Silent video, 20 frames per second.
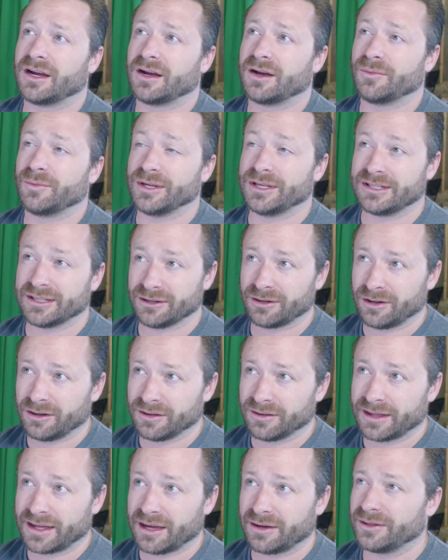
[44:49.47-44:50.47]
We did all of
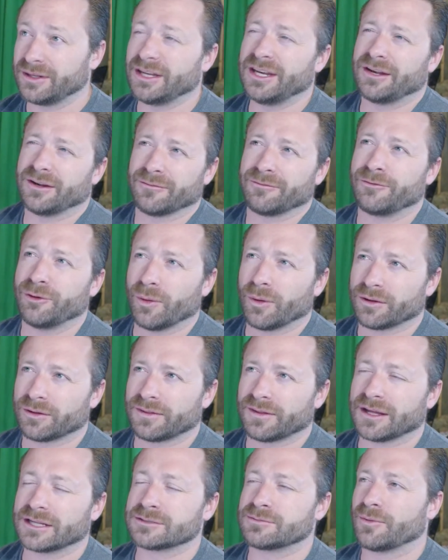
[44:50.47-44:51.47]
that. We needed a few other
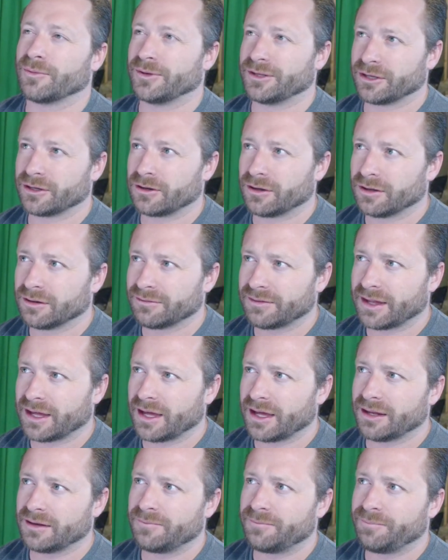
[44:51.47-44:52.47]
things, but we did all of
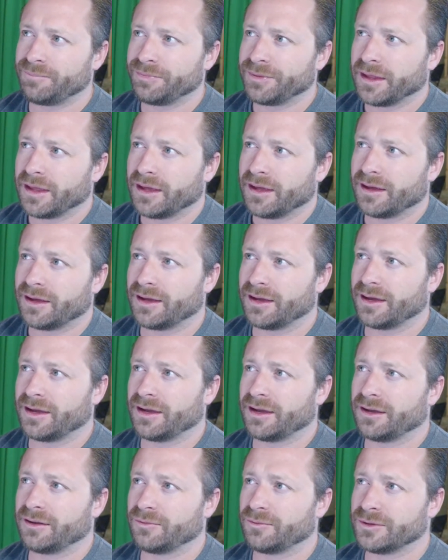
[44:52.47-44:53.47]
that,
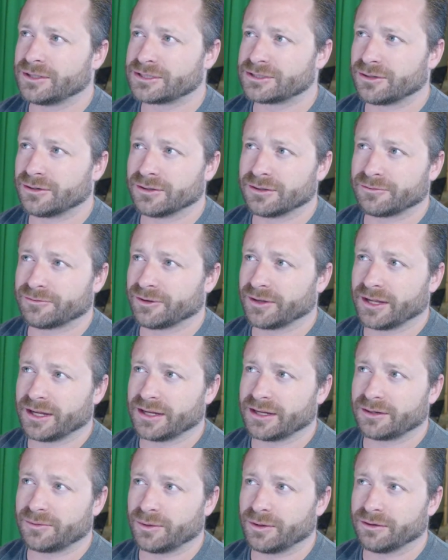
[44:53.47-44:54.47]
and we sold it for
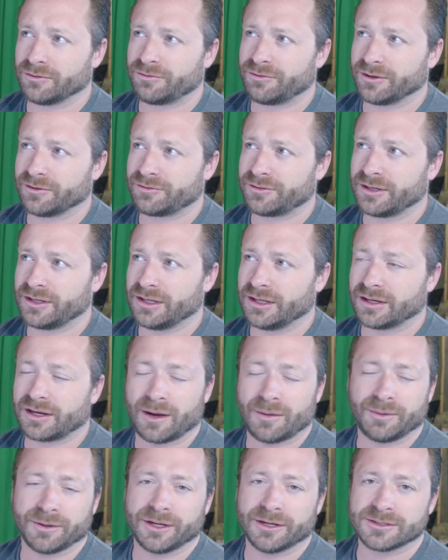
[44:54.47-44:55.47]
like 150 a
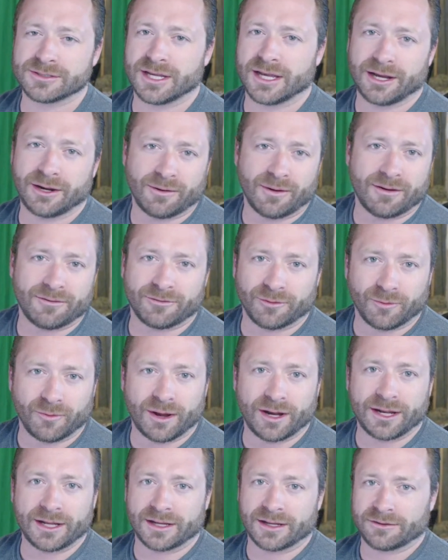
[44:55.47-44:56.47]
couple years later after
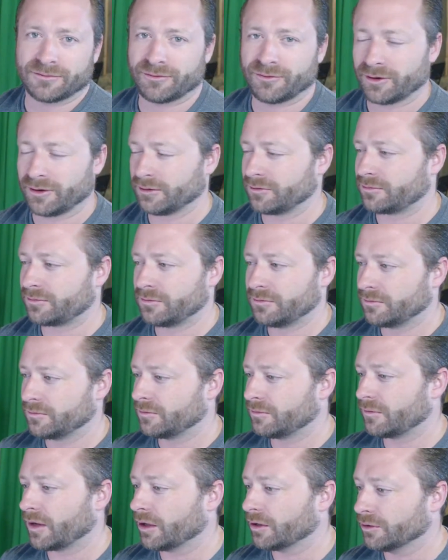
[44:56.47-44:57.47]
renting it for
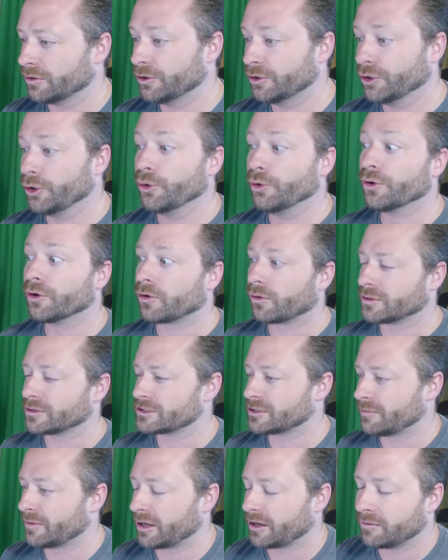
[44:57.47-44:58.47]
a ludicrous
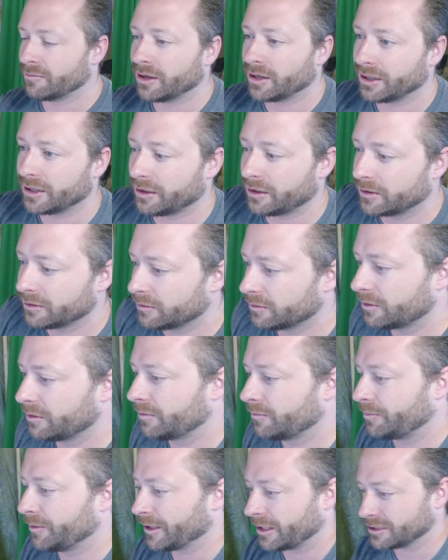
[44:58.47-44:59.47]
amount of money
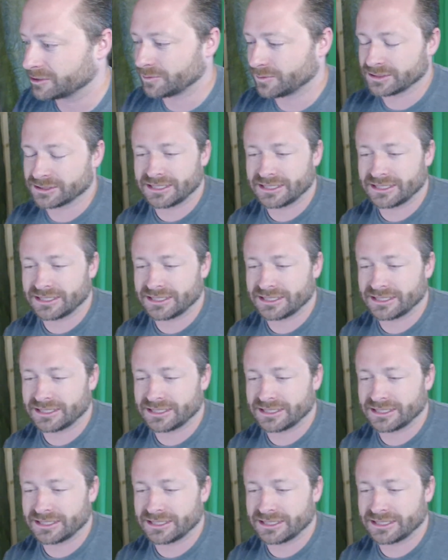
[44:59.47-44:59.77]
because it was